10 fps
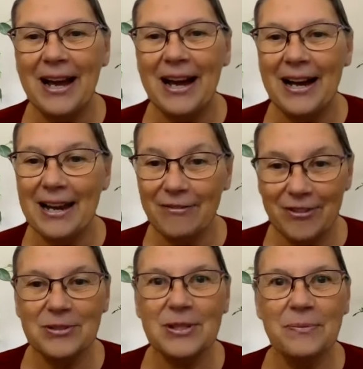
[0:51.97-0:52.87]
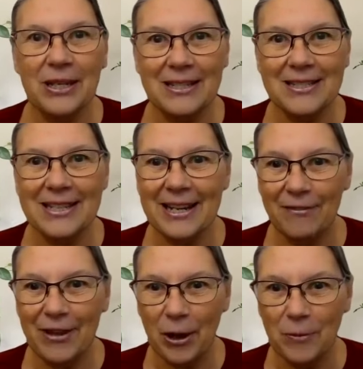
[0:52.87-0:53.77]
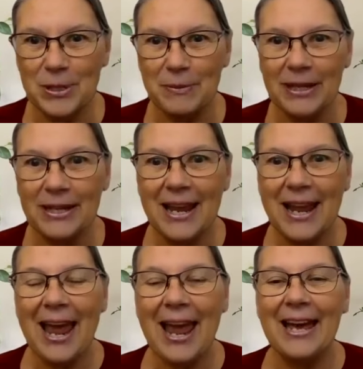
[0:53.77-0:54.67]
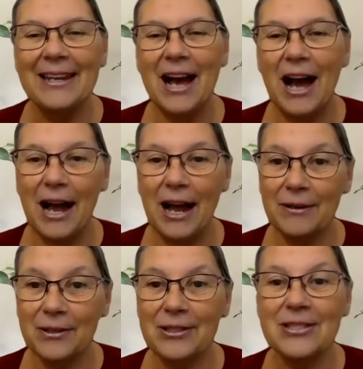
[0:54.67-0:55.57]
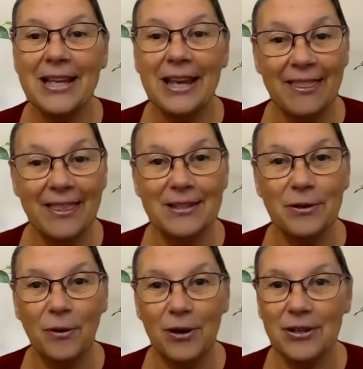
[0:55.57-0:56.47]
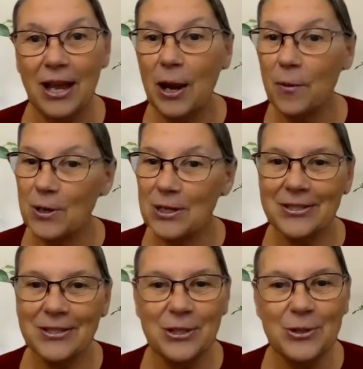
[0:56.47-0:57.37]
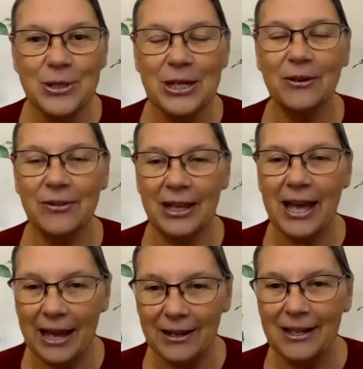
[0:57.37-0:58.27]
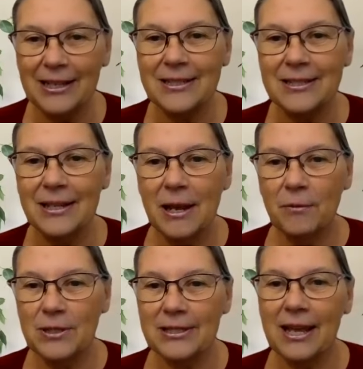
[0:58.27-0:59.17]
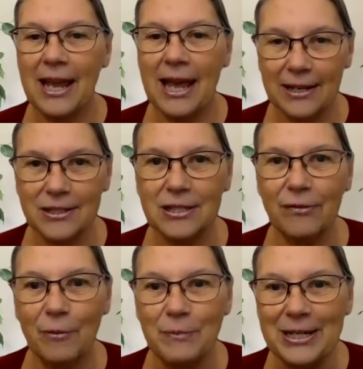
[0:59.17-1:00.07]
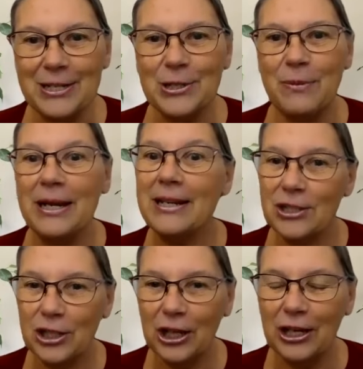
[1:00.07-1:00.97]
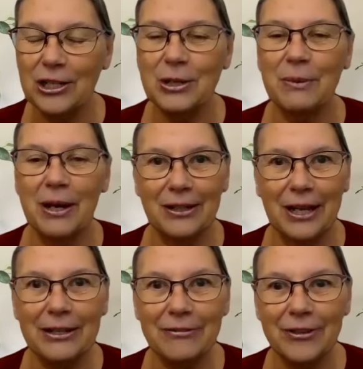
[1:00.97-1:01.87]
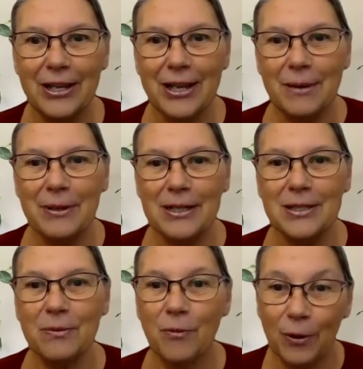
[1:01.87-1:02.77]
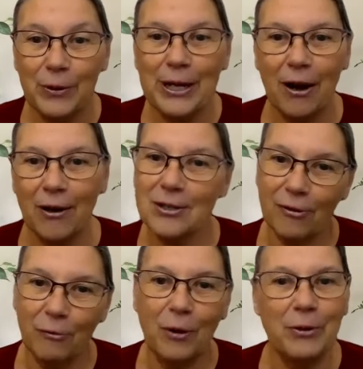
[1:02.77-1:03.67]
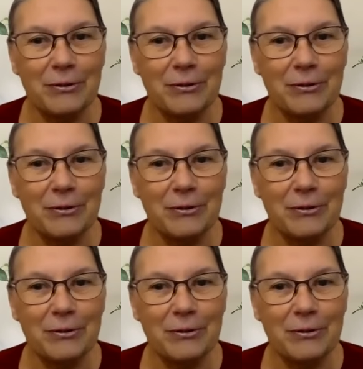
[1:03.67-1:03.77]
I have found some things that have helped me, and I'm going to say that it wasn't the new year that was the catalyst for me to make a change in my life, because where we are is from what